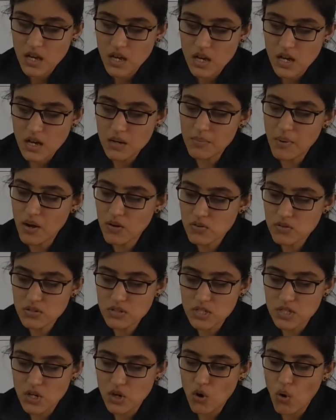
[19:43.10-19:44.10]

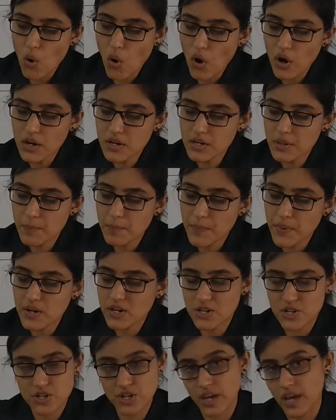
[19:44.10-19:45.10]
Amount called per
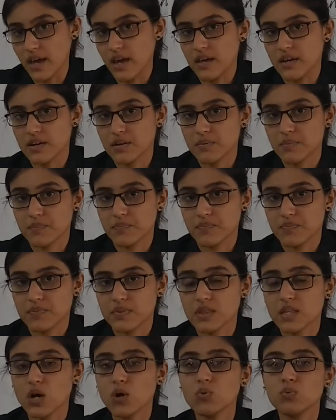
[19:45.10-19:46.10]
share.
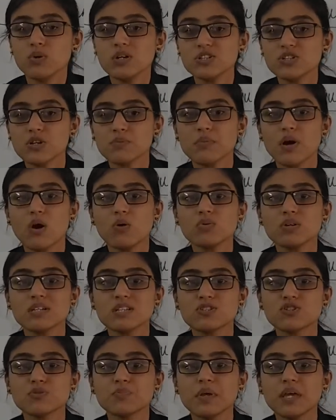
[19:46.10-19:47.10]
Now, which amount
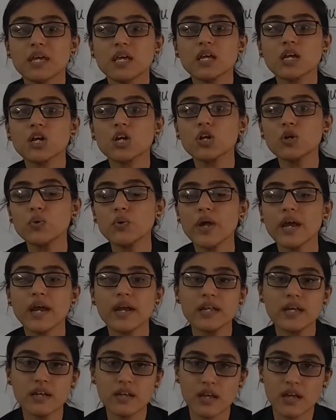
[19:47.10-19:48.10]
is to be included
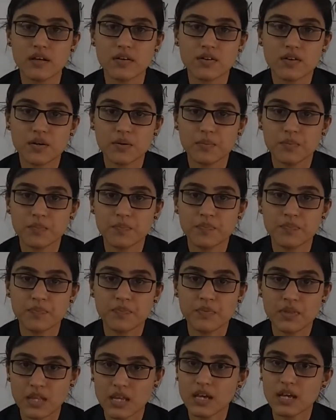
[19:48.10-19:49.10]
in it?
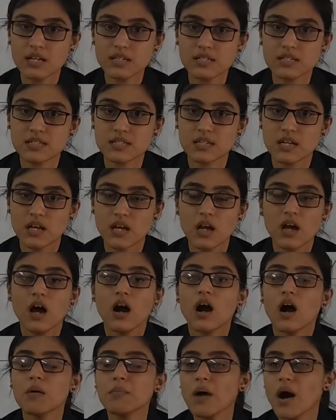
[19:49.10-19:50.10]
Yes,
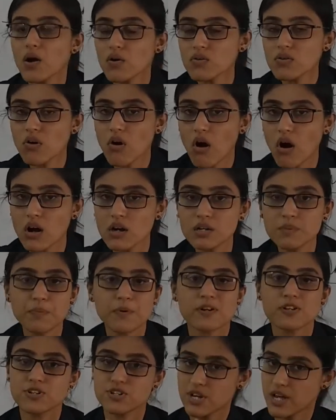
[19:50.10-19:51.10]
amount called
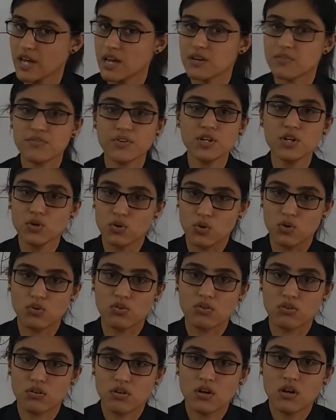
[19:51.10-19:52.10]
per share, we know.
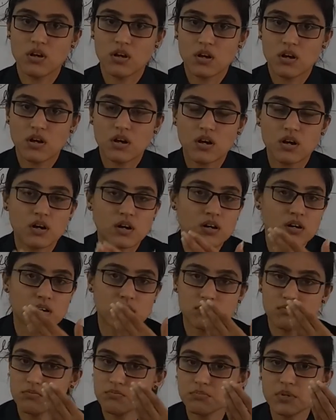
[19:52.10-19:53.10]

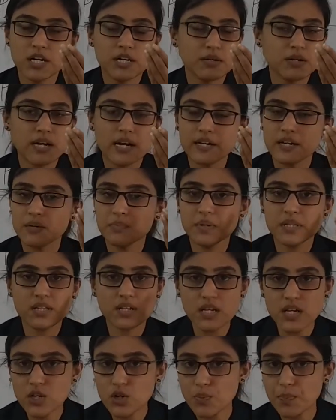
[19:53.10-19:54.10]
Let it be
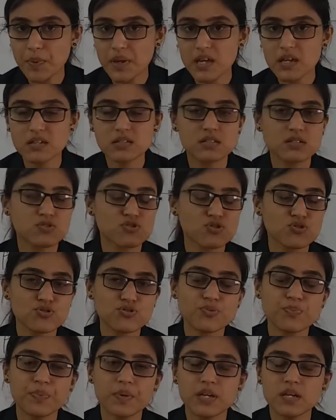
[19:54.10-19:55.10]
3 rupees, 2
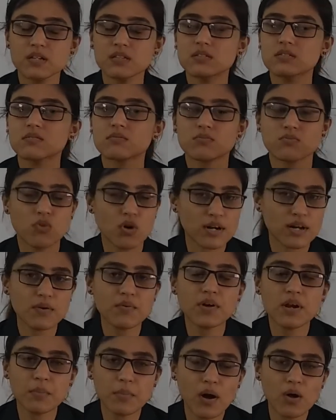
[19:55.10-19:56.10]
rupees, whatever
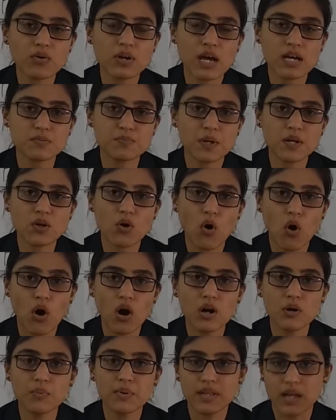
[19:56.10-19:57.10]
amount has been
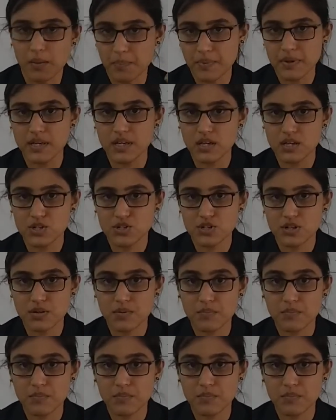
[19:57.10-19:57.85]
called with application,